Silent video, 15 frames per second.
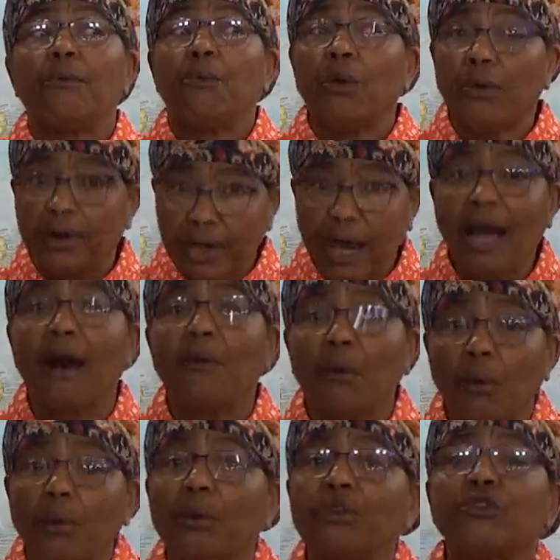We're in an
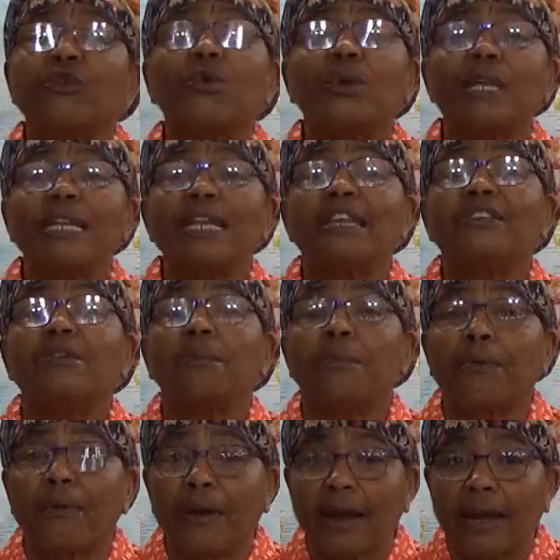hour when we truly need to
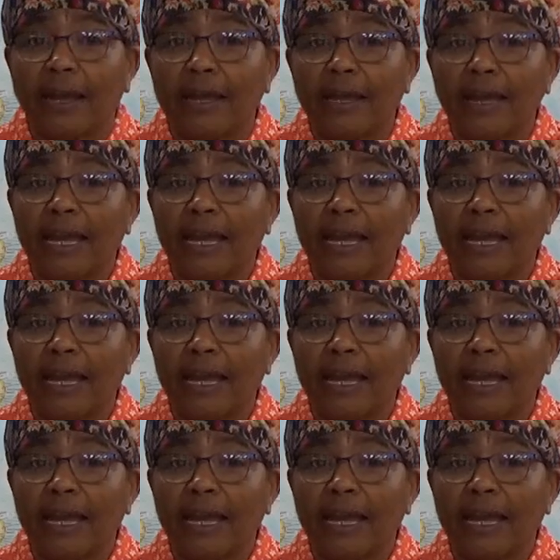pray